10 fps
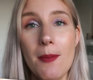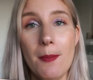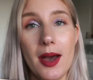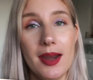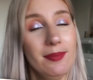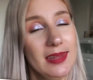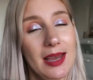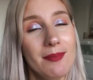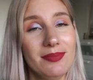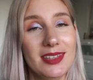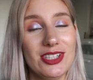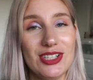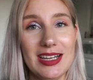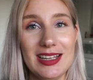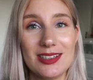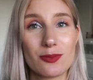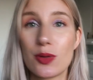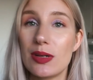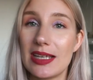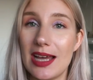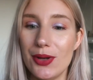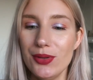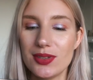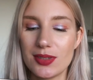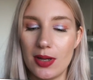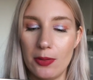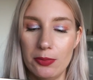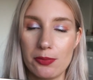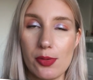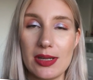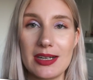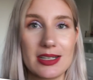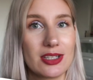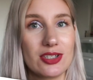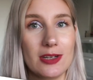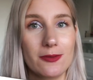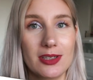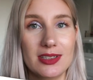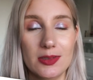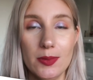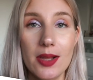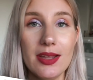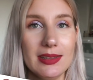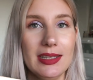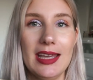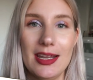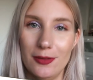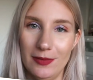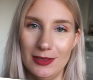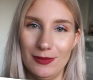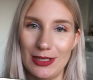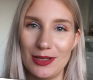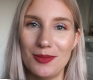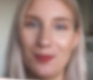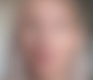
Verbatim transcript: But yeah, this shade is rolling out, so I will roll in another shade for this as well at the end of this video.